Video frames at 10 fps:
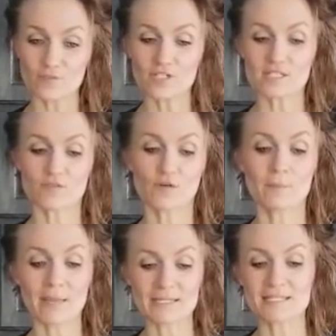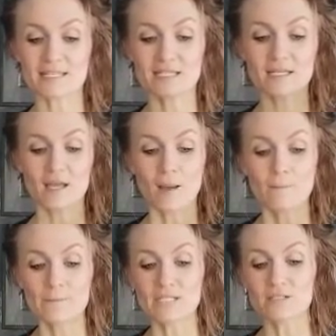is a fermented
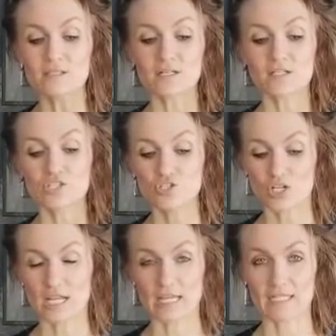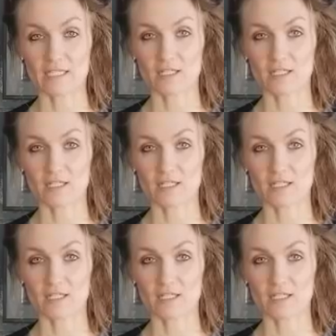milk drink.